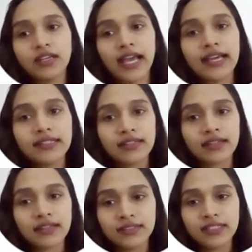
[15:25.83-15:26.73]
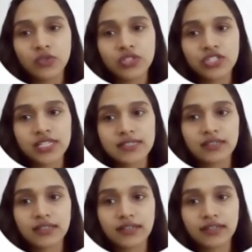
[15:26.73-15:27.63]
and this was
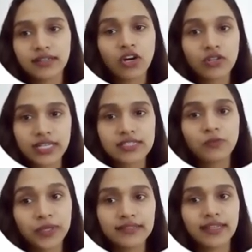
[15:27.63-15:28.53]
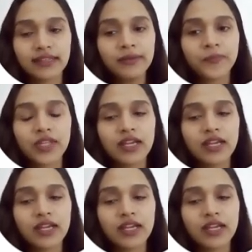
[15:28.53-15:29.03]
just contrastive pre-training.